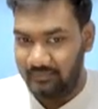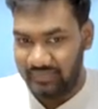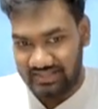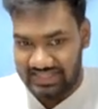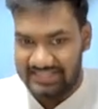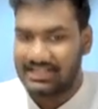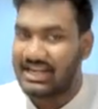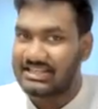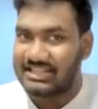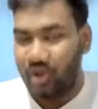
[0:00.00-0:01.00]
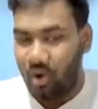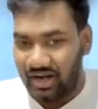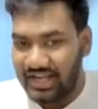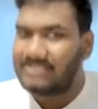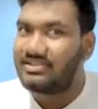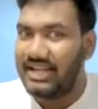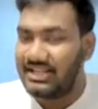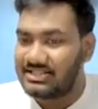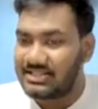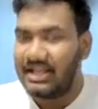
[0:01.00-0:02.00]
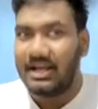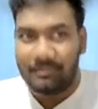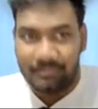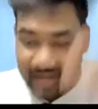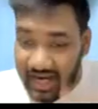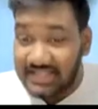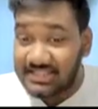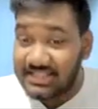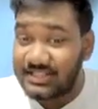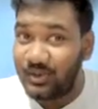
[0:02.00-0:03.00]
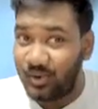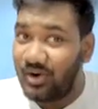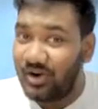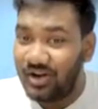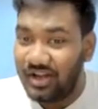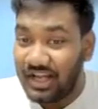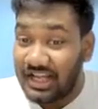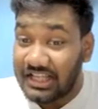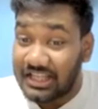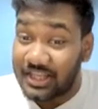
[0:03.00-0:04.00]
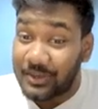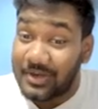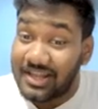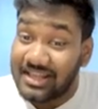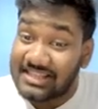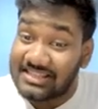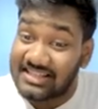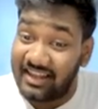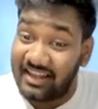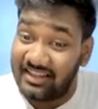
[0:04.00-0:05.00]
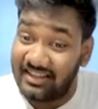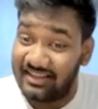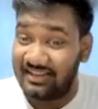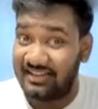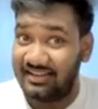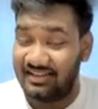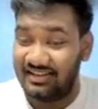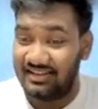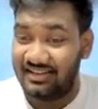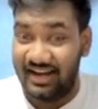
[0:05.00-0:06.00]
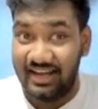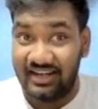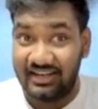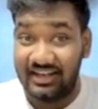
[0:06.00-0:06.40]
In this range, in the orange range, price is low, QD is high, right?